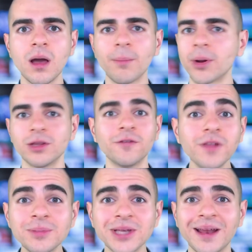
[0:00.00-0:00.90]
But on the
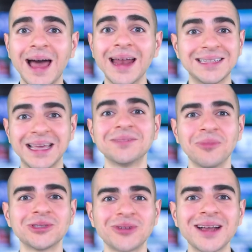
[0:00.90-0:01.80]
flip side of that, it takes
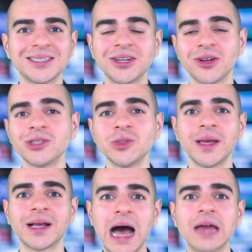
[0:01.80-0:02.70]
more strategy. It could also be
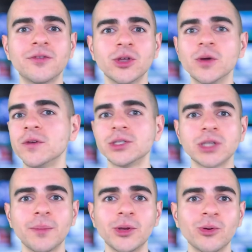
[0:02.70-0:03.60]
a con for you if you're
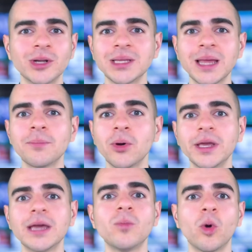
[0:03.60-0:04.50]
somebody who doesn't like
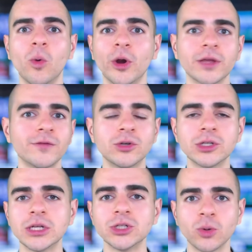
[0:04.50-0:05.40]
putting in more work, if you
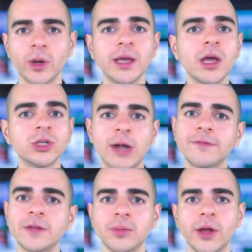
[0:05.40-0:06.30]
just enjoy
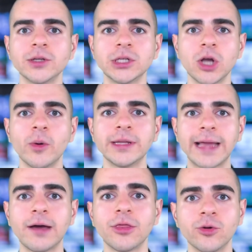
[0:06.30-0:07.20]
drafting players and going
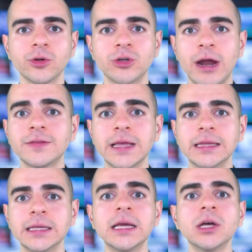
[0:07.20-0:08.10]
down through a draft
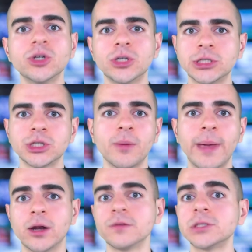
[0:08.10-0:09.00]
in the traditional
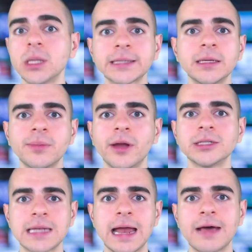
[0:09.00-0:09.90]
manner of selecting
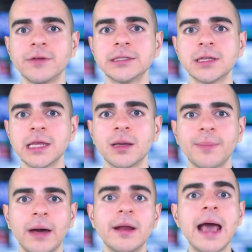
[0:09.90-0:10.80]
players and not having to think
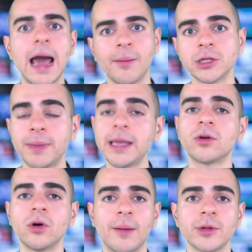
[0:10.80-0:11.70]
about how much
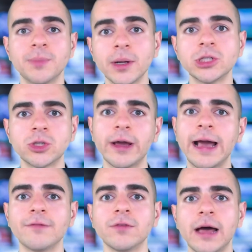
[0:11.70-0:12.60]
bankroll, how much budget do I
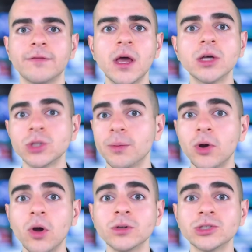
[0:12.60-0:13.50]
have left. So the
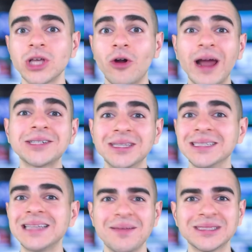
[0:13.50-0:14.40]
pros are actually the
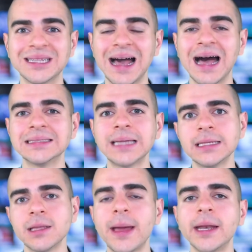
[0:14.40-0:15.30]
same as the cons
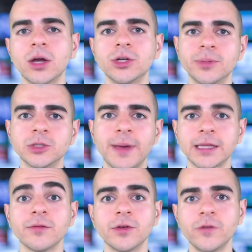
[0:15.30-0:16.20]
depending on your
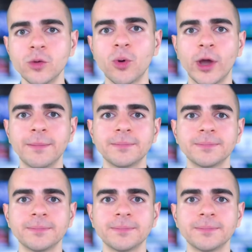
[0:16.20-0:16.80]
perspective and viewpoint.